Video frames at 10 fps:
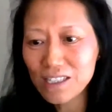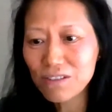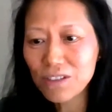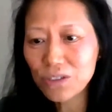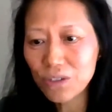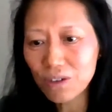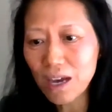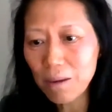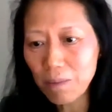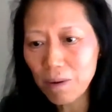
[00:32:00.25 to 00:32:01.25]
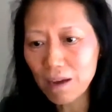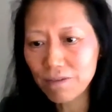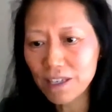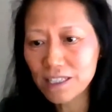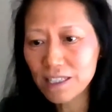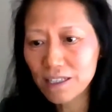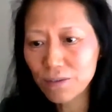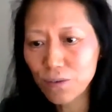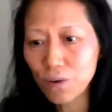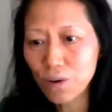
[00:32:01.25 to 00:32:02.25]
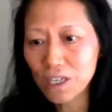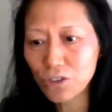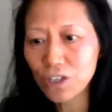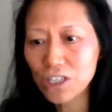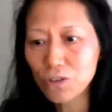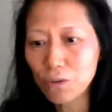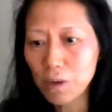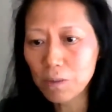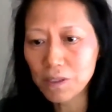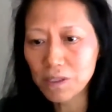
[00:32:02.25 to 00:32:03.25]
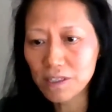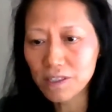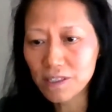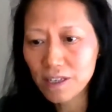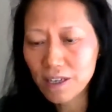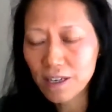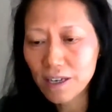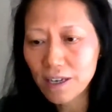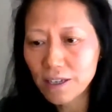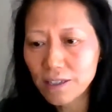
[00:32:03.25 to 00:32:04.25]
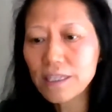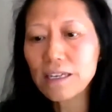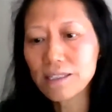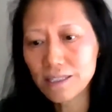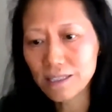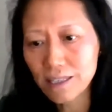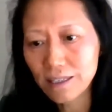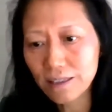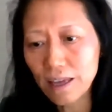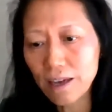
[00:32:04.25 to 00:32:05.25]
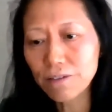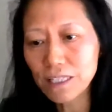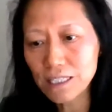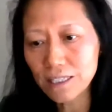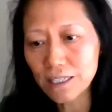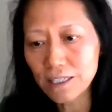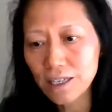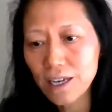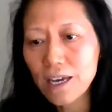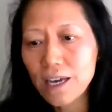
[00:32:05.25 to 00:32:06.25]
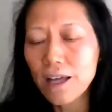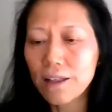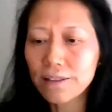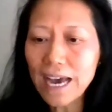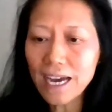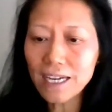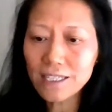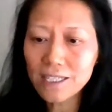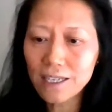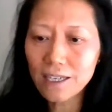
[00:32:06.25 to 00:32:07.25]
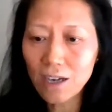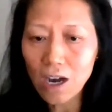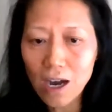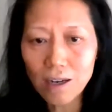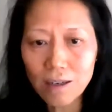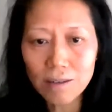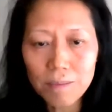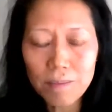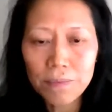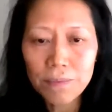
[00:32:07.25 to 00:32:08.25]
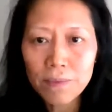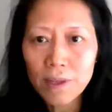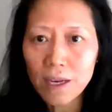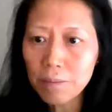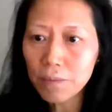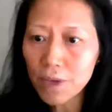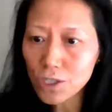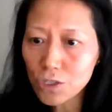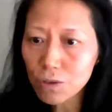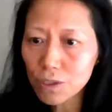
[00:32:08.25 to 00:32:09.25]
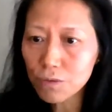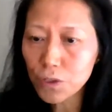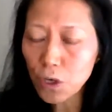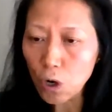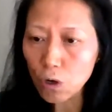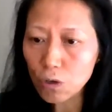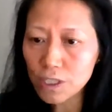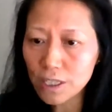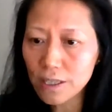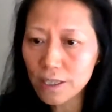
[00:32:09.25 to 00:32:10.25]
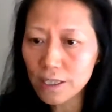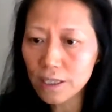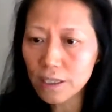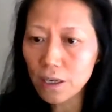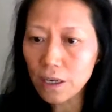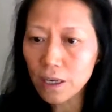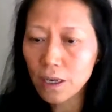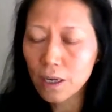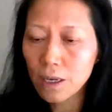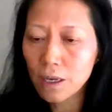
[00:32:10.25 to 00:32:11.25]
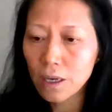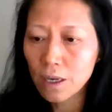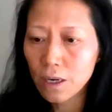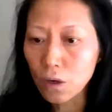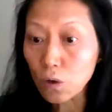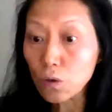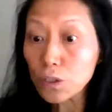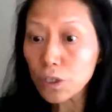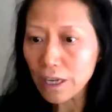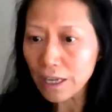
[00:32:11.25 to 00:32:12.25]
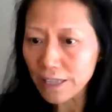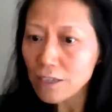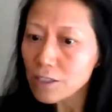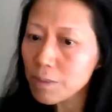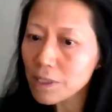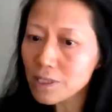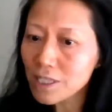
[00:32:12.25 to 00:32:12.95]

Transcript: your nonprofit for educational purposes. Yes, definitely. And that, Han, I'm not sure if you heard the earlier announcement